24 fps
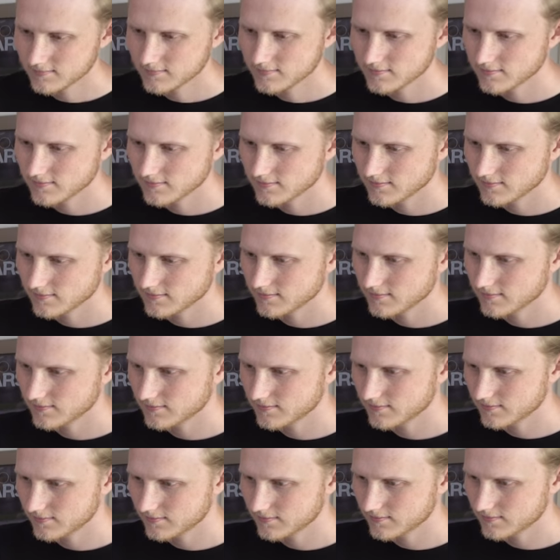
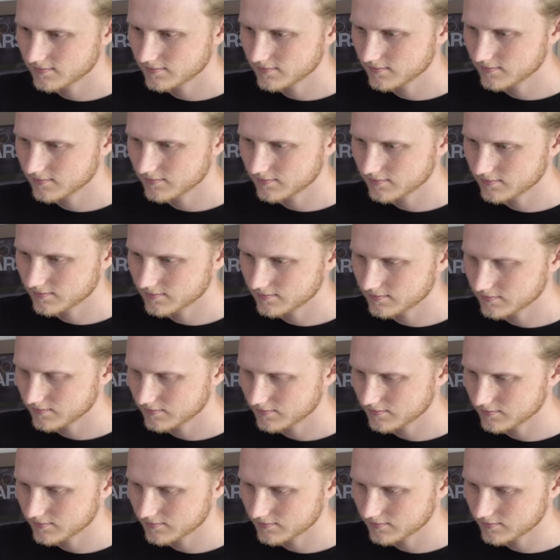
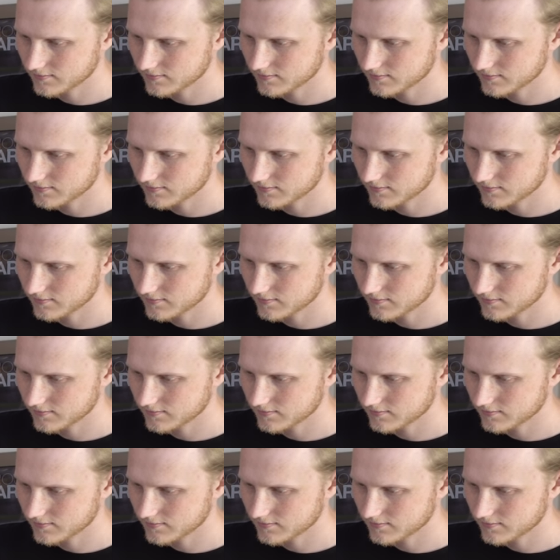(silent)